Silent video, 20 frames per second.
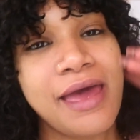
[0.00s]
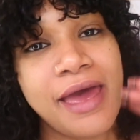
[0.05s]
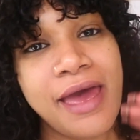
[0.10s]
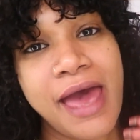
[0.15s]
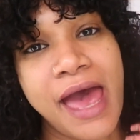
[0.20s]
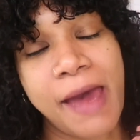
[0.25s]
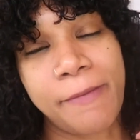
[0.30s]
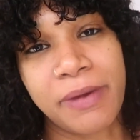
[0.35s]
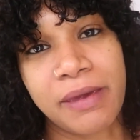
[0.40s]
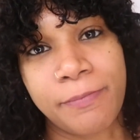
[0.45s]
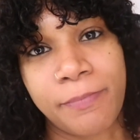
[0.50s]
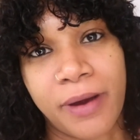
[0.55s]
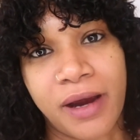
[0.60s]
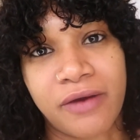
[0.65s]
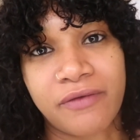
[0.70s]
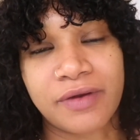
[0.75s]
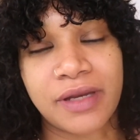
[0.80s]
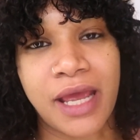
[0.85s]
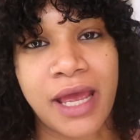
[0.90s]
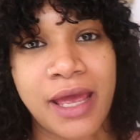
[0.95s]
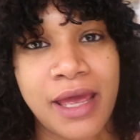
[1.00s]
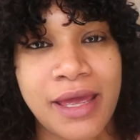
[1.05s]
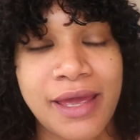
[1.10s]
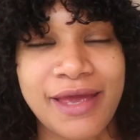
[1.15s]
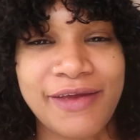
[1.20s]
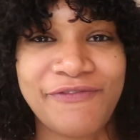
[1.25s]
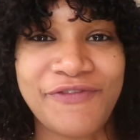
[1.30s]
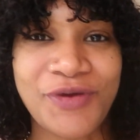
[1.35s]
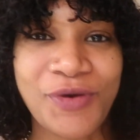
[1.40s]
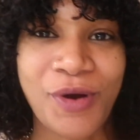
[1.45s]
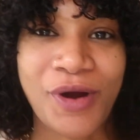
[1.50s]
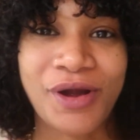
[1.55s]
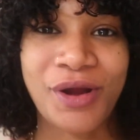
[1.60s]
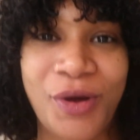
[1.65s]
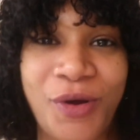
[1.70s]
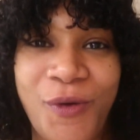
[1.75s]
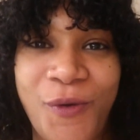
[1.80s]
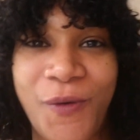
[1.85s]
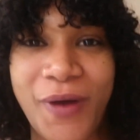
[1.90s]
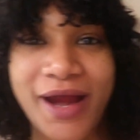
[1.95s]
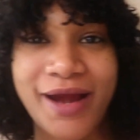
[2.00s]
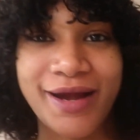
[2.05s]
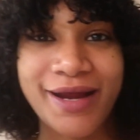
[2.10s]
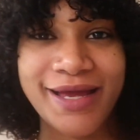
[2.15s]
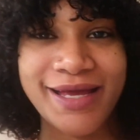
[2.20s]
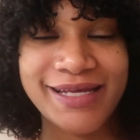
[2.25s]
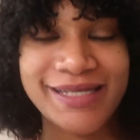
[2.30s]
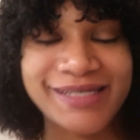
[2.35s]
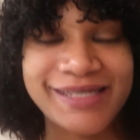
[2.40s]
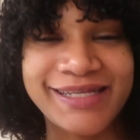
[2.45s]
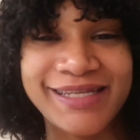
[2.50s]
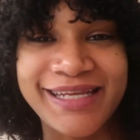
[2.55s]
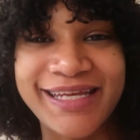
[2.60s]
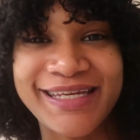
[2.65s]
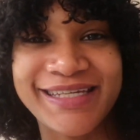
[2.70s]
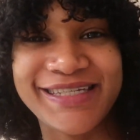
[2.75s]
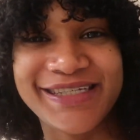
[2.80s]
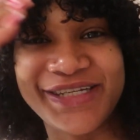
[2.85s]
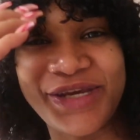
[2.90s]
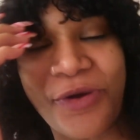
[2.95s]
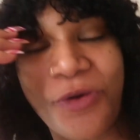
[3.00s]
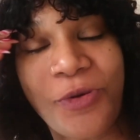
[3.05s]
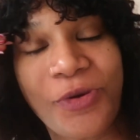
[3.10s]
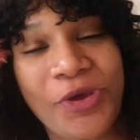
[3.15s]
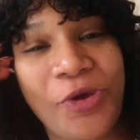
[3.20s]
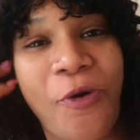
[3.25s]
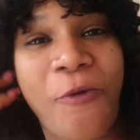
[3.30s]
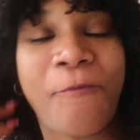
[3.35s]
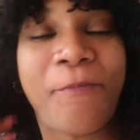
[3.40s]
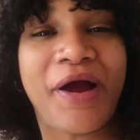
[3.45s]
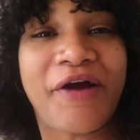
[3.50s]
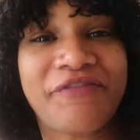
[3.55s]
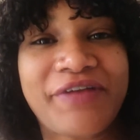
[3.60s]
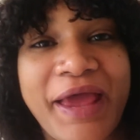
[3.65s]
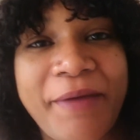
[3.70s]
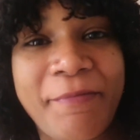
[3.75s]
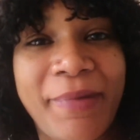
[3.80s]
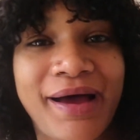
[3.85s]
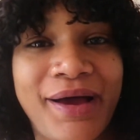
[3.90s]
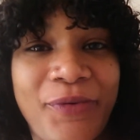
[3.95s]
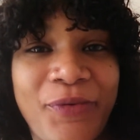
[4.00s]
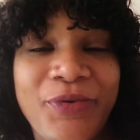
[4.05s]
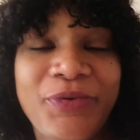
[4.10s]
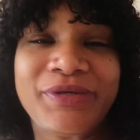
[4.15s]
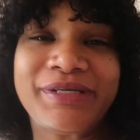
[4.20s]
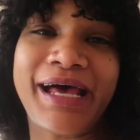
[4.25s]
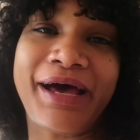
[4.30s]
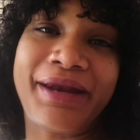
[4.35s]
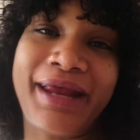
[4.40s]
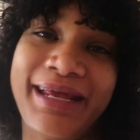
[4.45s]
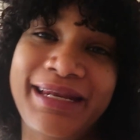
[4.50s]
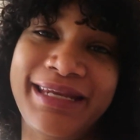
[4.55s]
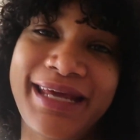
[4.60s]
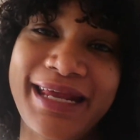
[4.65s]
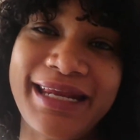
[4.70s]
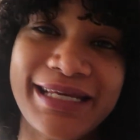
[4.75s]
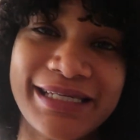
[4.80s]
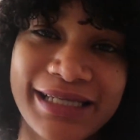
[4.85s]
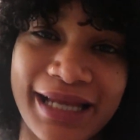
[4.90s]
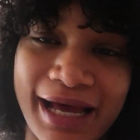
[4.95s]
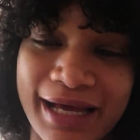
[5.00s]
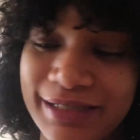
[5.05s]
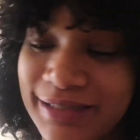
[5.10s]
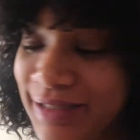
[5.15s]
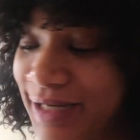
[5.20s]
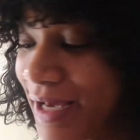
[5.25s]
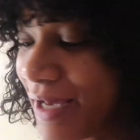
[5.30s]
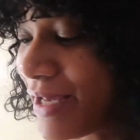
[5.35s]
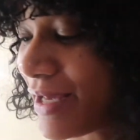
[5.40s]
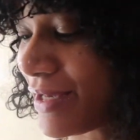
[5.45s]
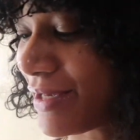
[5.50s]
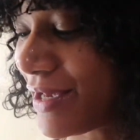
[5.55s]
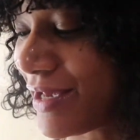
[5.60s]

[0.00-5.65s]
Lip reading: Happy birthday if you are an Aquarius and this your birthday month. We was out at Denny's last night